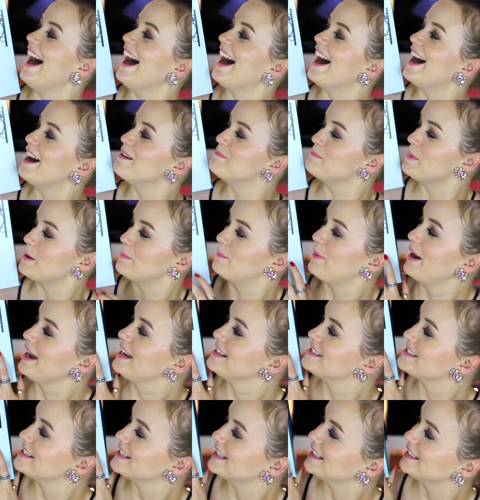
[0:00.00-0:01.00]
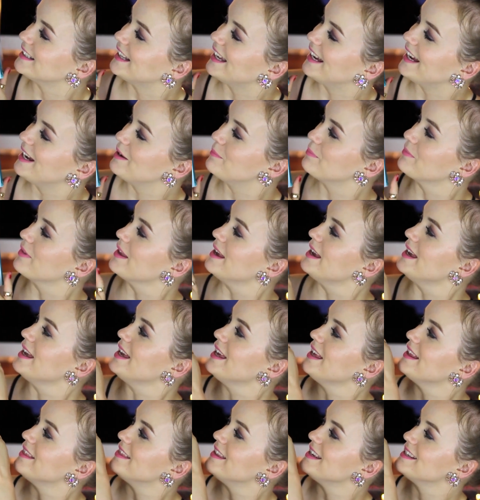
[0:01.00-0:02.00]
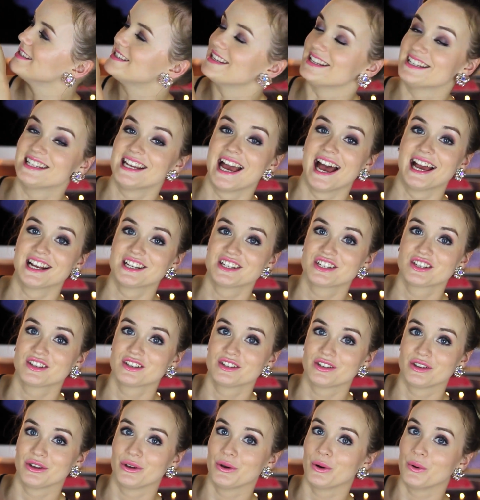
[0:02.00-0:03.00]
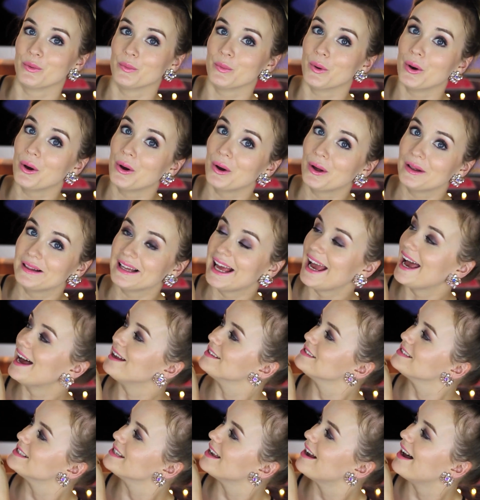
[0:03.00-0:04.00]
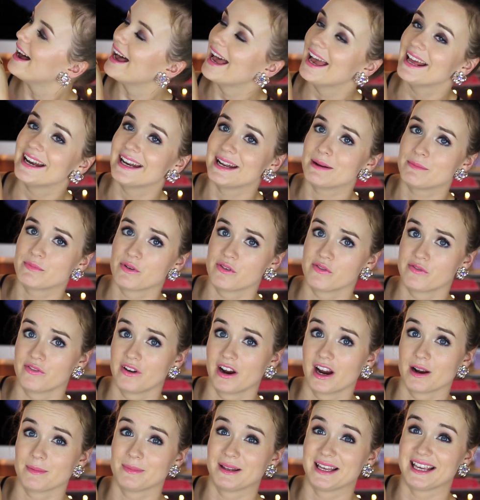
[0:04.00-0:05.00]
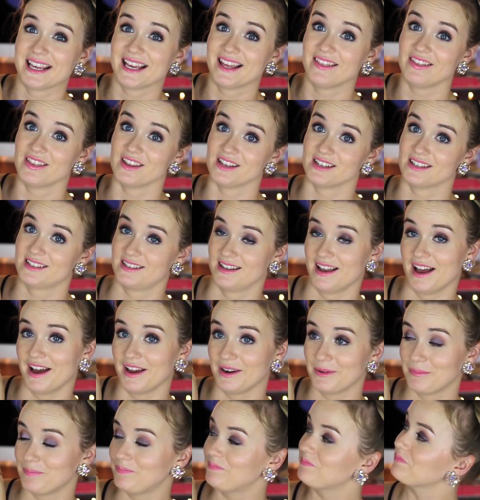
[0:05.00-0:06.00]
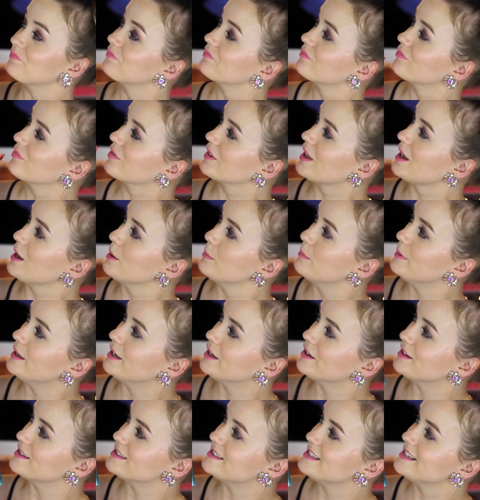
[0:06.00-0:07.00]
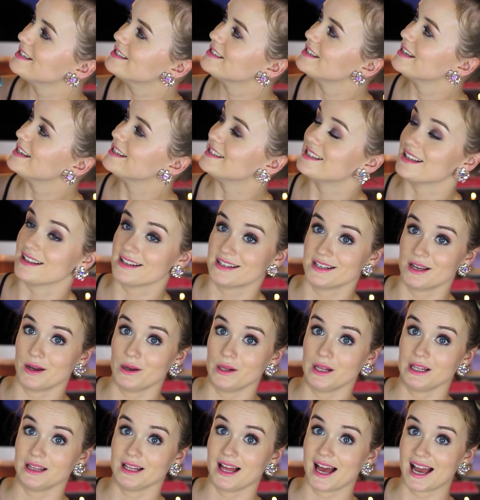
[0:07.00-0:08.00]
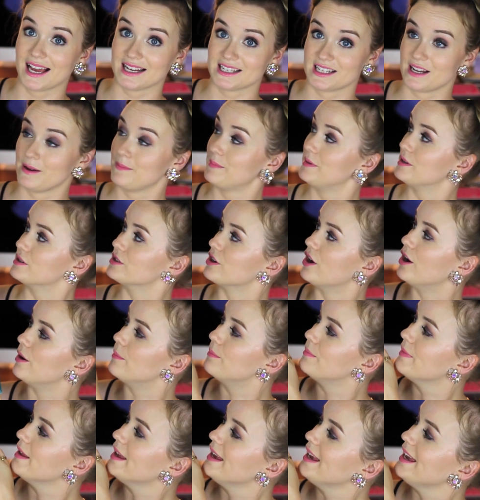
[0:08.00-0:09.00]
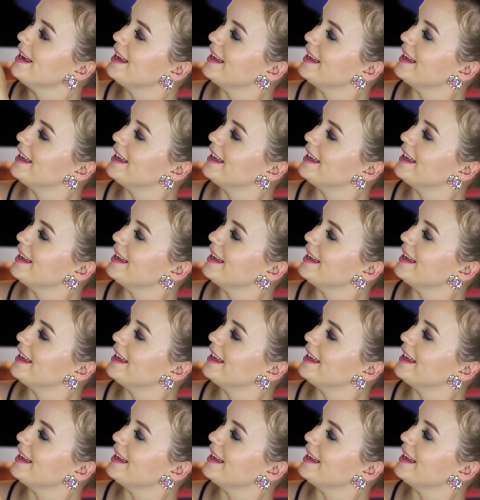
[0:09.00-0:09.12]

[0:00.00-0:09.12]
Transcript: um, but basically this attached to your wall outside, and preferably in the sun, because this is a solar light up the top,